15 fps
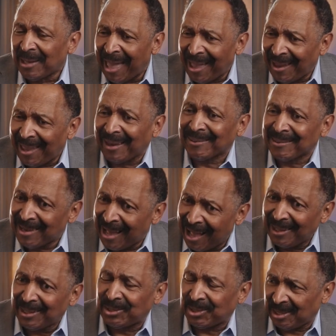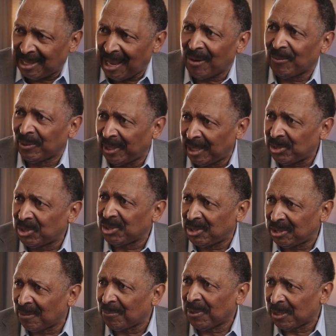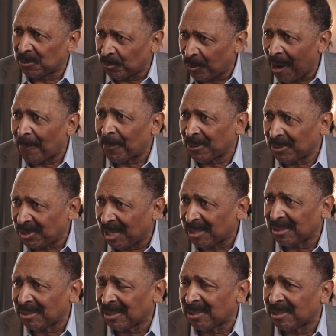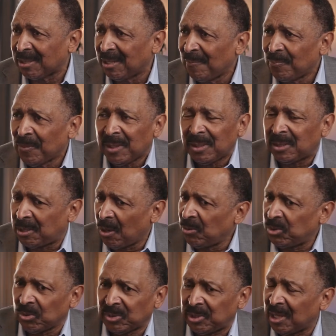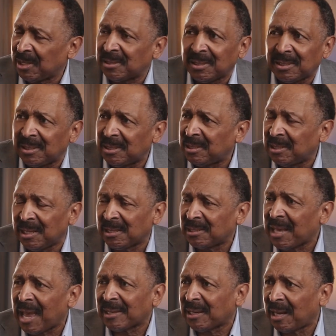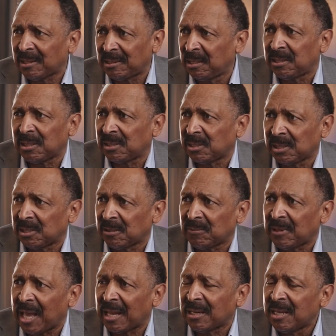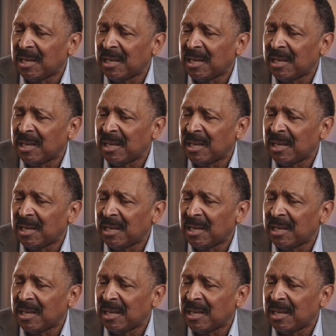acknowledging that relationship is proper justice. Social justice is the exact antithesis of that.